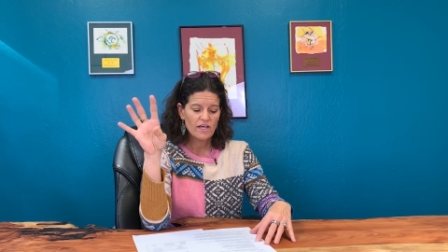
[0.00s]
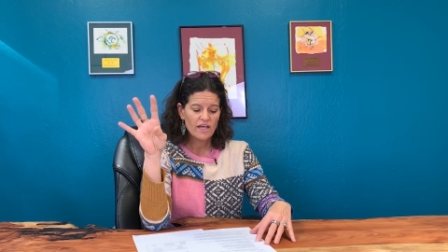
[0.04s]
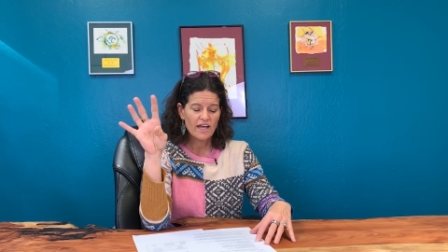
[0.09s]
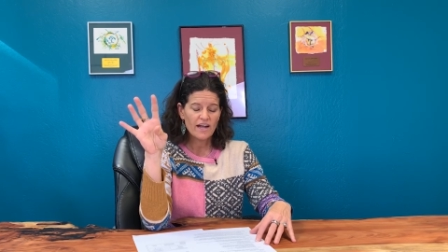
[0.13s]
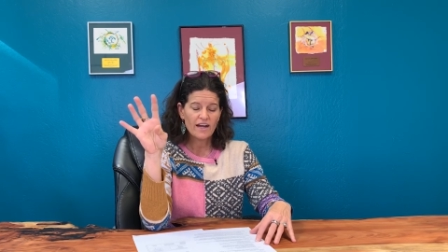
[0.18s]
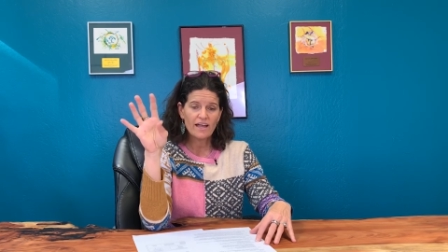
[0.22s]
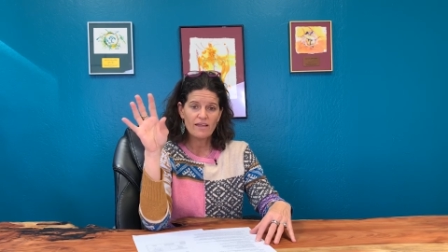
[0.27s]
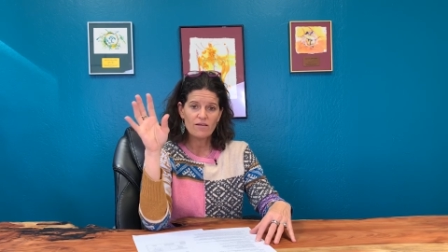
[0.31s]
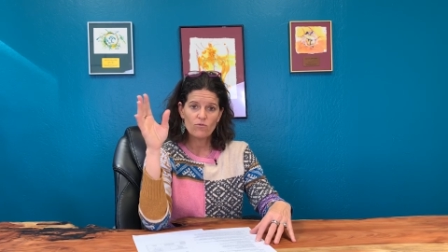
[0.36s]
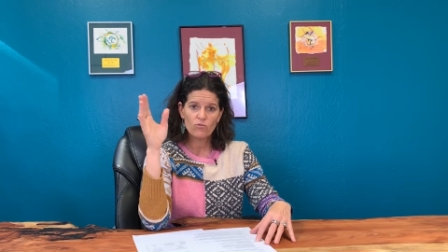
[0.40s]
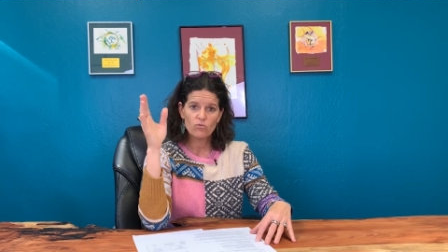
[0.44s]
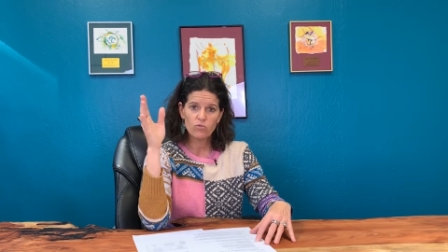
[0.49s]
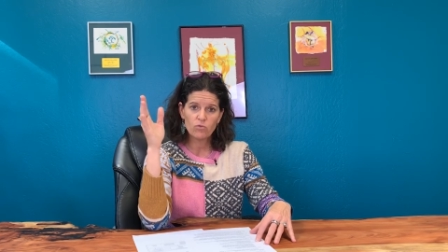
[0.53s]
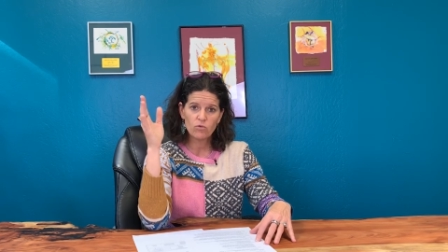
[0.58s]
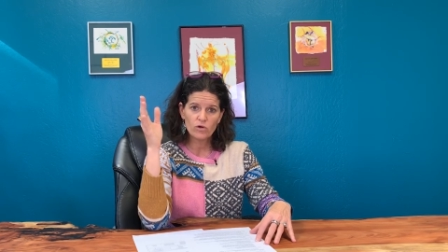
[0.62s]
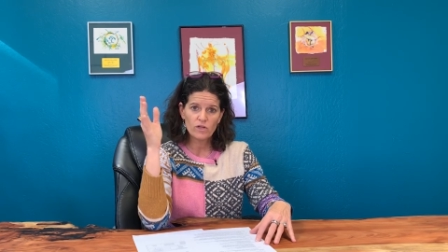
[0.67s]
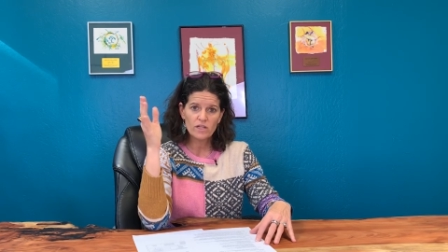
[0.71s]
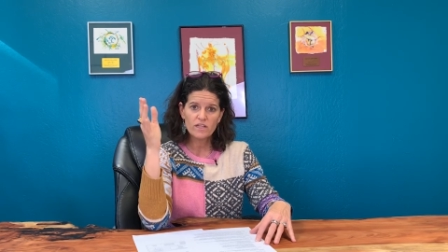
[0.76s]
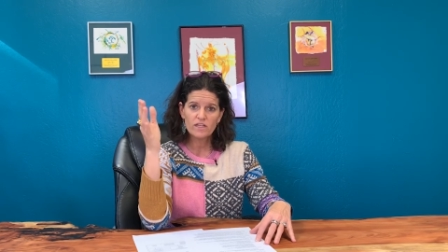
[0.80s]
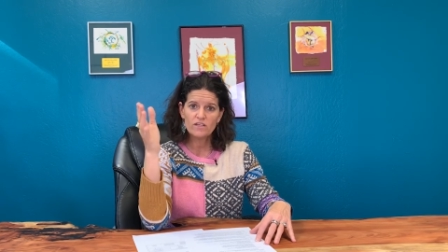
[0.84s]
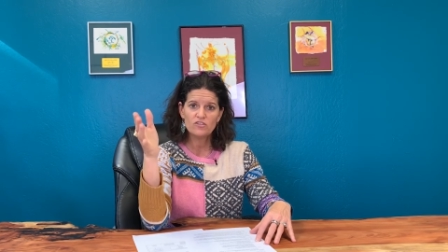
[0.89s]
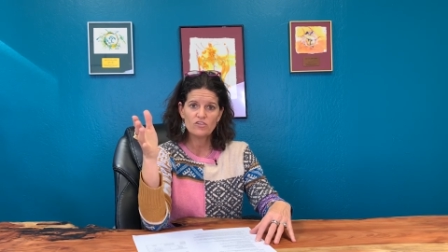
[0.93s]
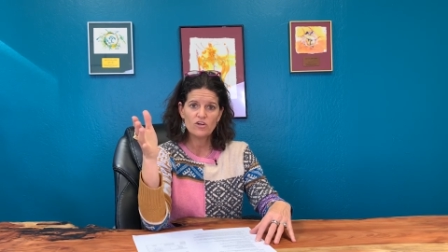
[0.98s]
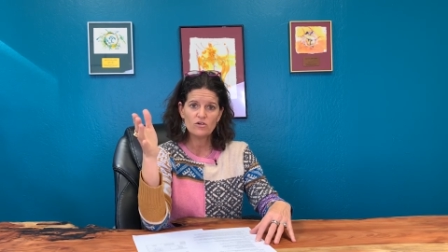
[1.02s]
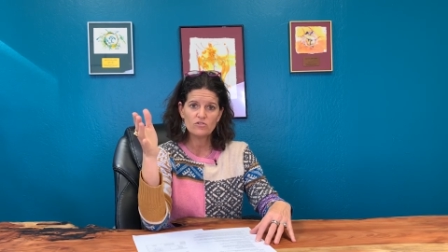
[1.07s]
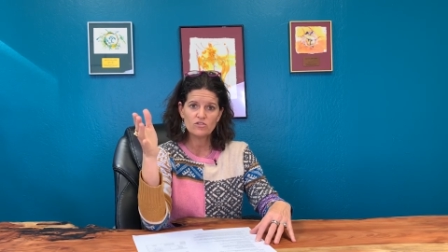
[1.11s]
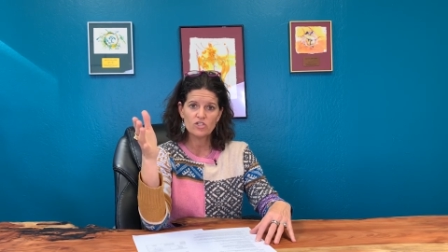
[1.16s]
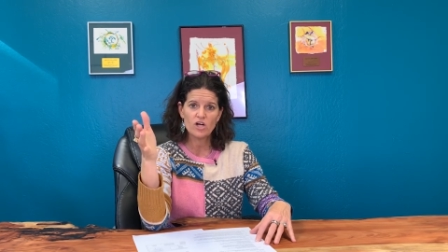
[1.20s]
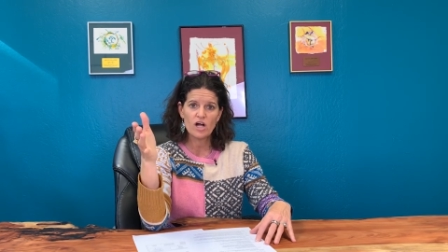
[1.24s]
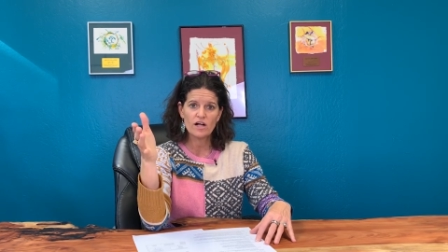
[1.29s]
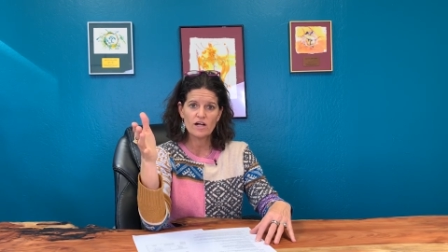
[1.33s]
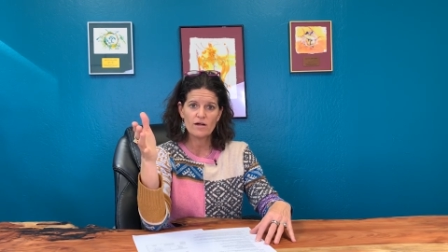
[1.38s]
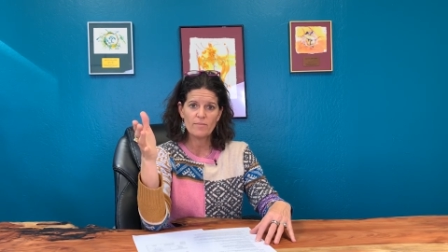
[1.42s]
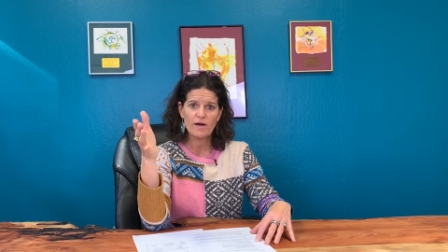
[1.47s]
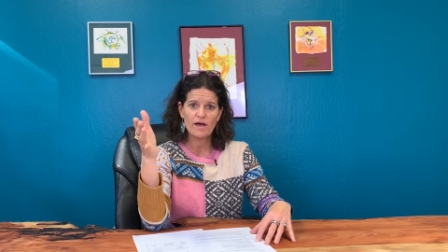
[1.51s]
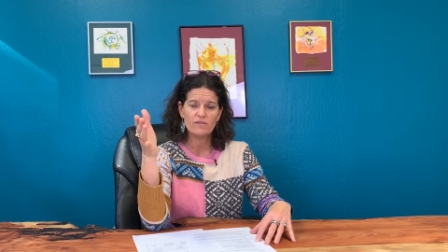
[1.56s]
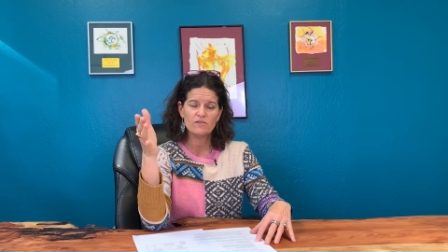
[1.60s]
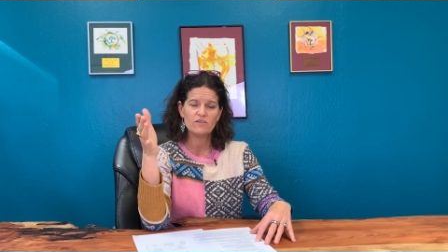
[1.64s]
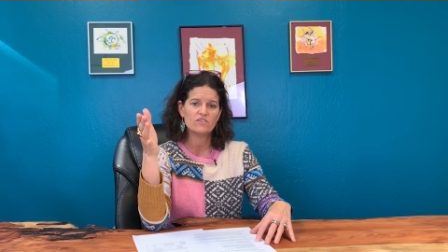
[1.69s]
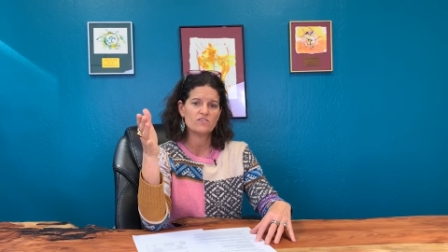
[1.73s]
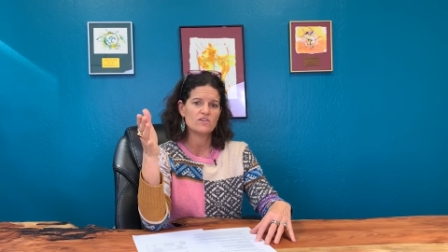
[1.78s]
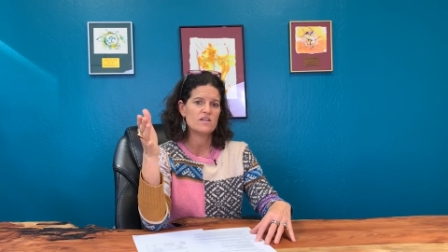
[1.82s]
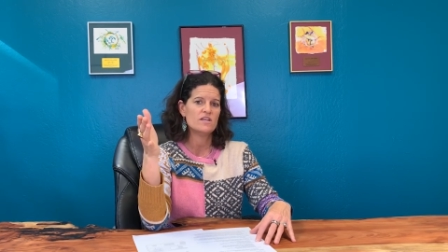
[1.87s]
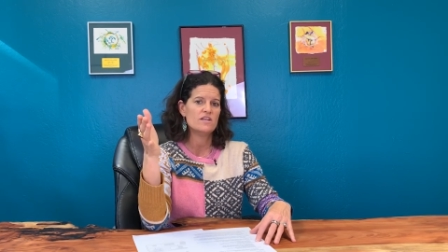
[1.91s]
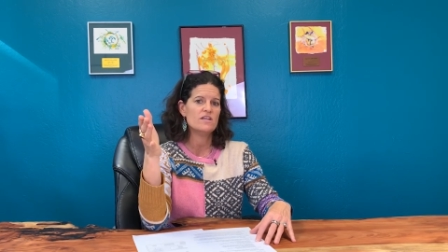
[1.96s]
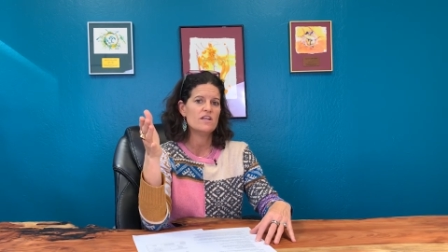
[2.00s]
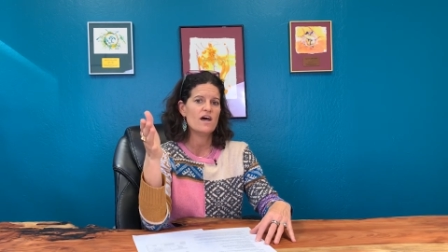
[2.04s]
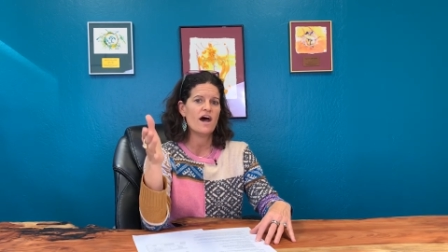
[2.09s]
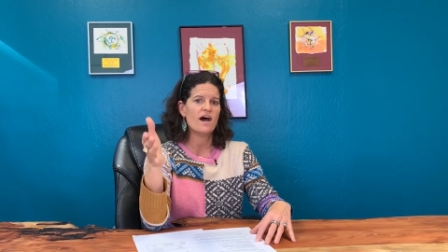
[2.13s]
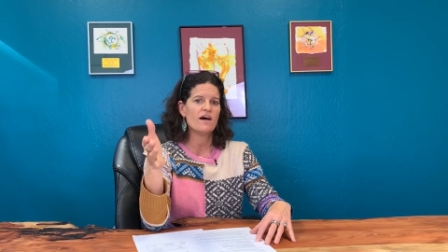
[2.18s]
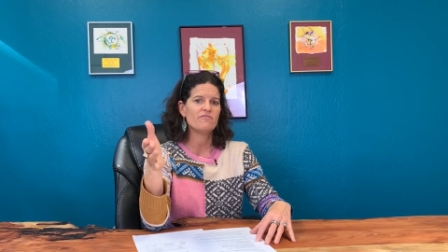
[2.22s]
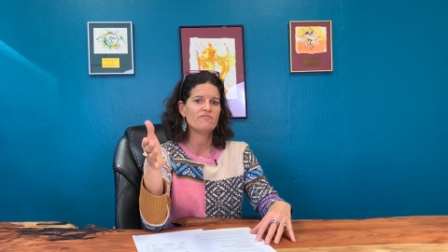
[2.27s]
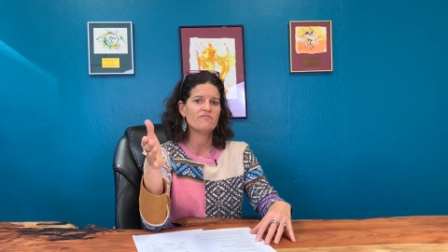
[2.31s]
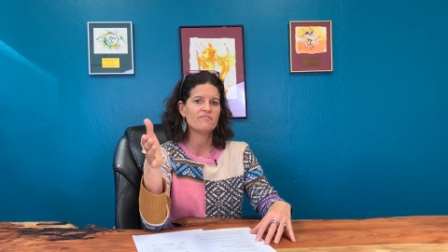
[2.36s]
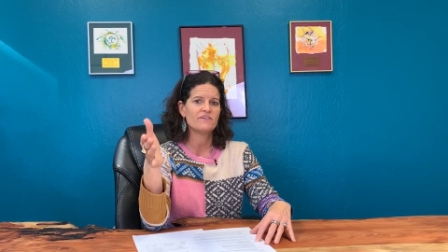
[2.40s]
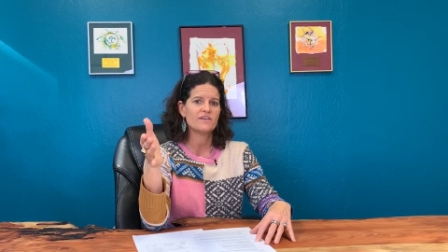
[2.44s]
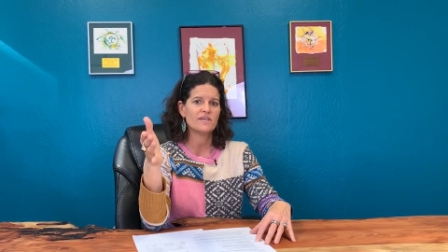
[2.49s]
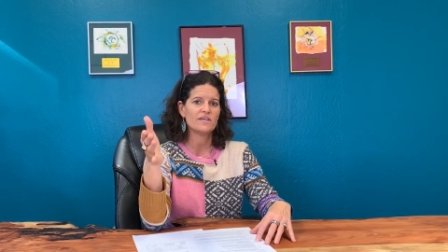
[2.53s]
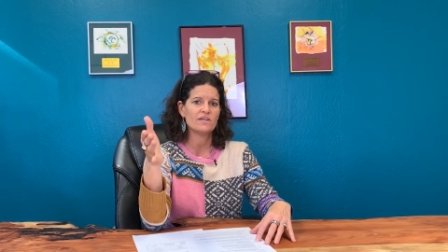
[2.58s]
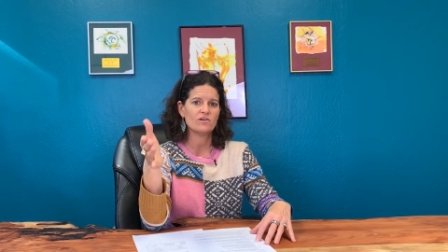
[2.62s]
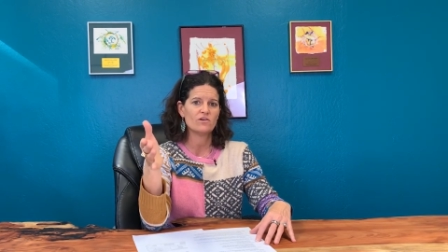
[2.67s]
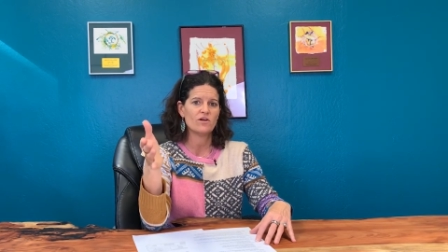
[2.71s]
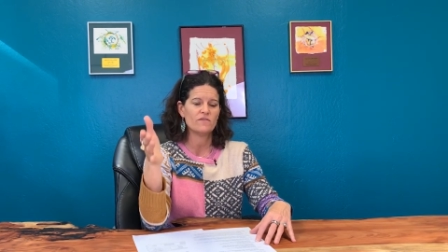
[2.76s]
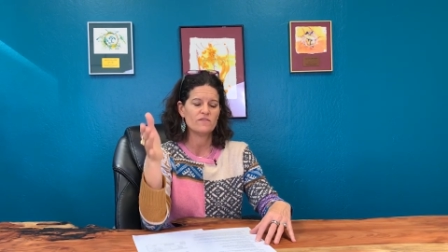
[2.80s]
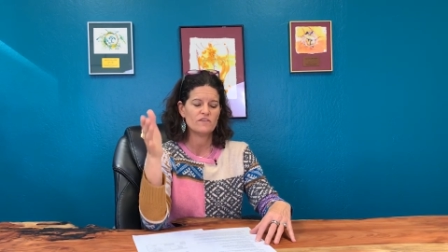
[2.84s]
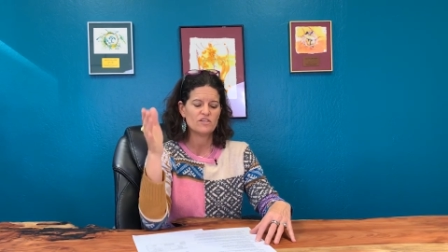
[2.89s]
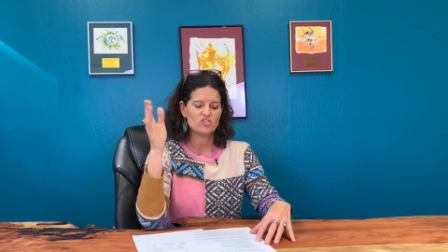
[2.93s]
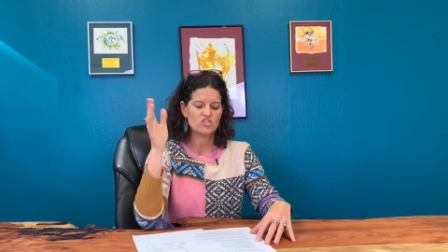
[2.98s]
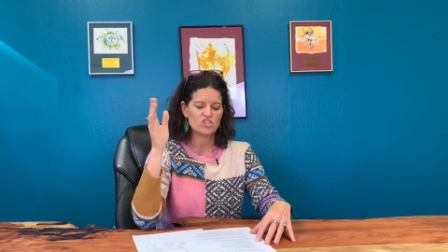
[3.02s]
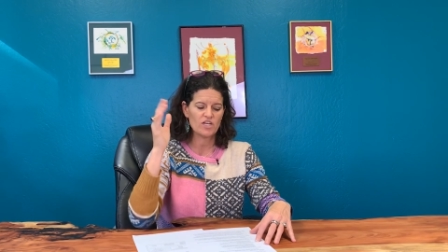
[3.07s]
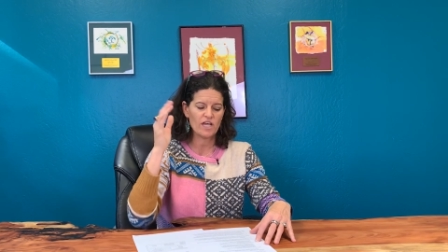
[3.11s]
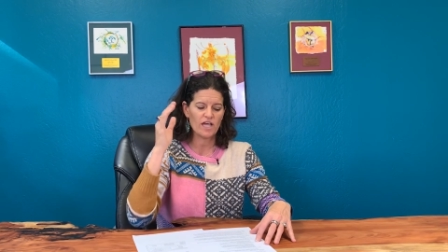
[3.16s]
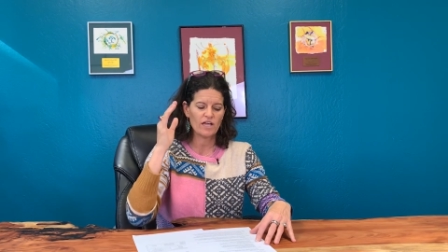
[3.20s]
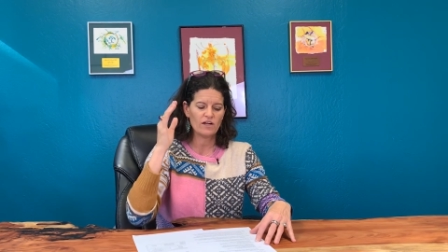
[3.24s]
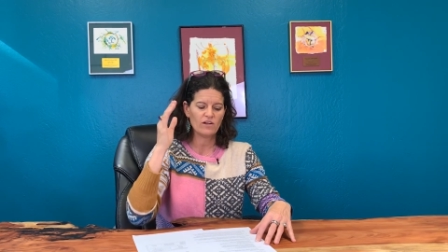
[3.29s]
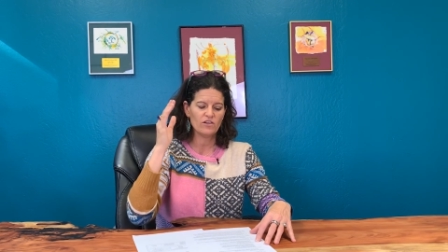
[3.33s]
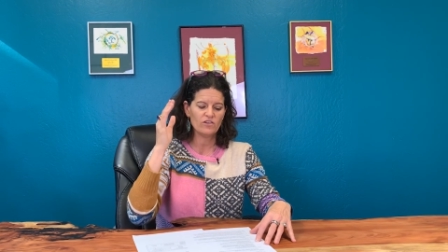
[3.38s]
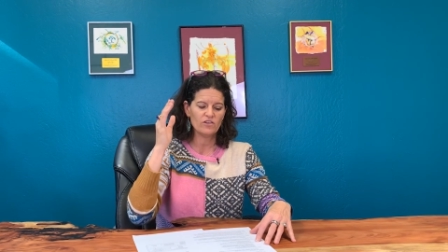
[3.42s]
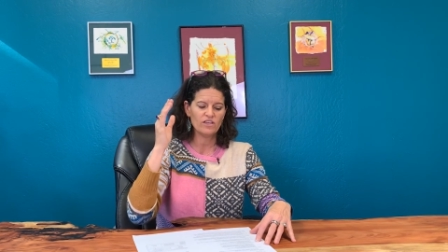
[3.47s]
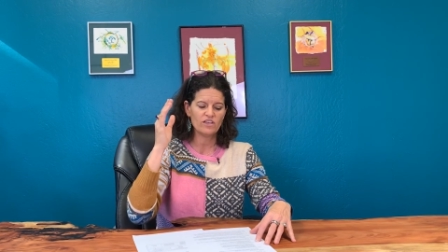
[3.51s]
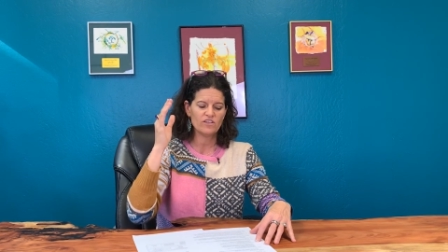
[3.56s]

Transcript: and I really don't talk about this enough here on this channel,